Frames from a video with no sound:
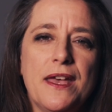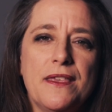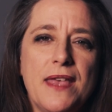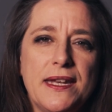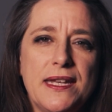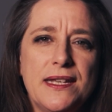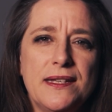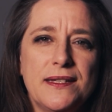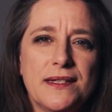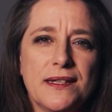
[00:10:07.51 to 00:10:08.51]
That
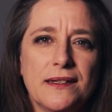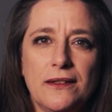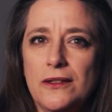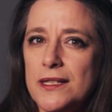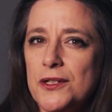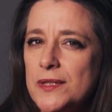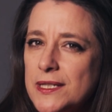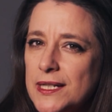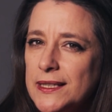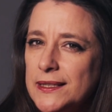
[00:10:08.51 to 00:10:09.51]
is, looks
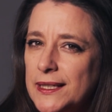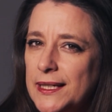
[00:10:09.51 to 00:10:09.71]
interesting,